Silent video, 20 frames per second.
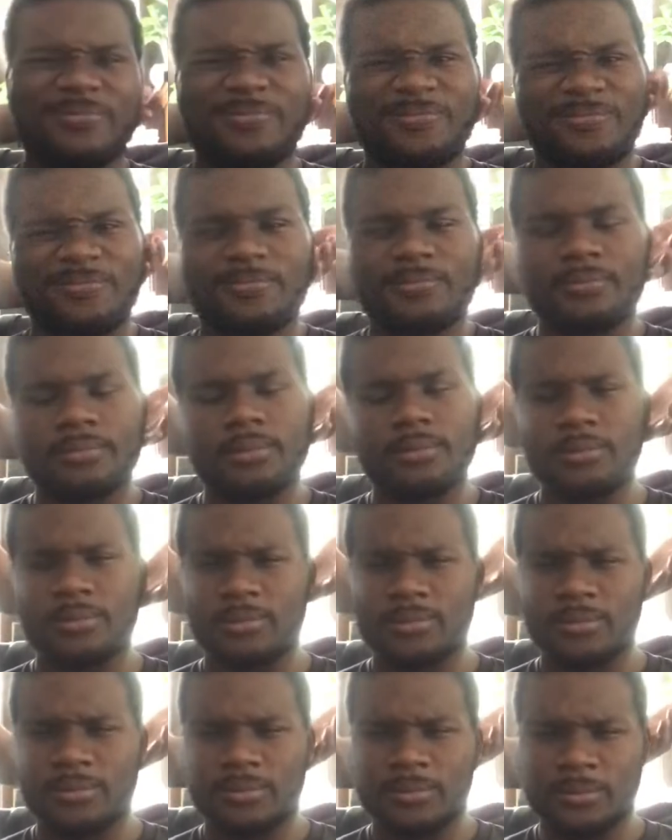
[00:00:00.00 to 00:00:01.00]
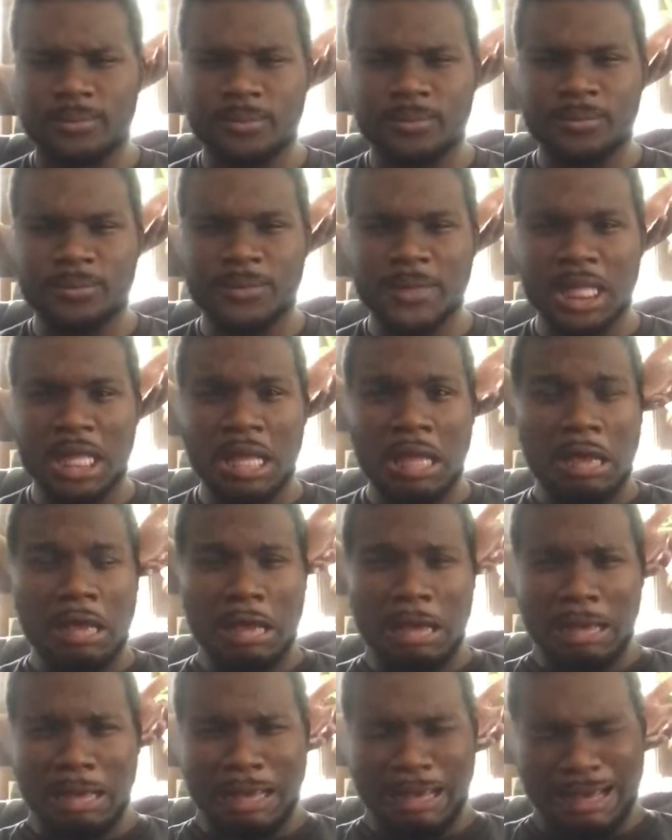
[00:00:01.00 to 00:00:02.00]
a wide tooth comb.
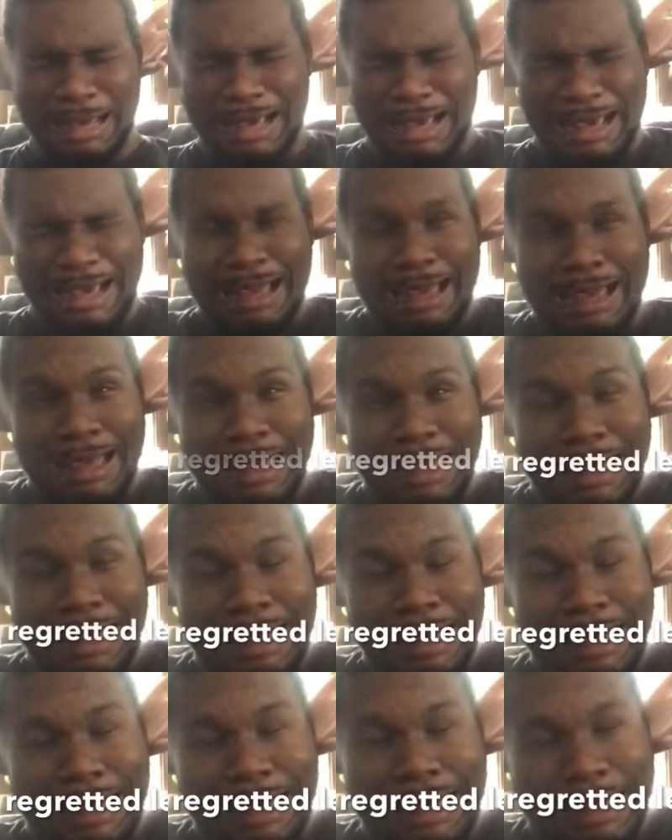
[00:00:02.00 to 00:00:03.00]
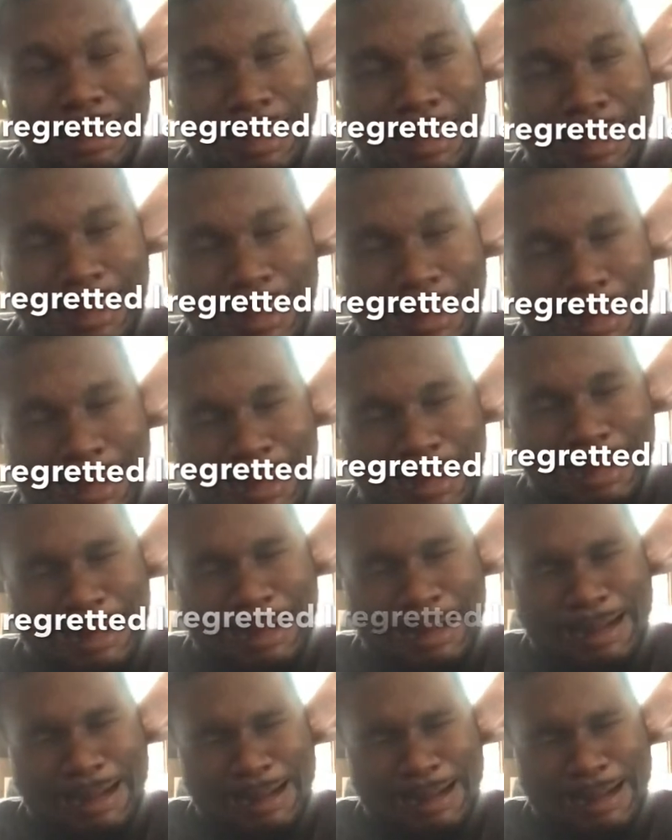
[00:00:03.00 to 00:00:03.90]
I didn't use any conditioner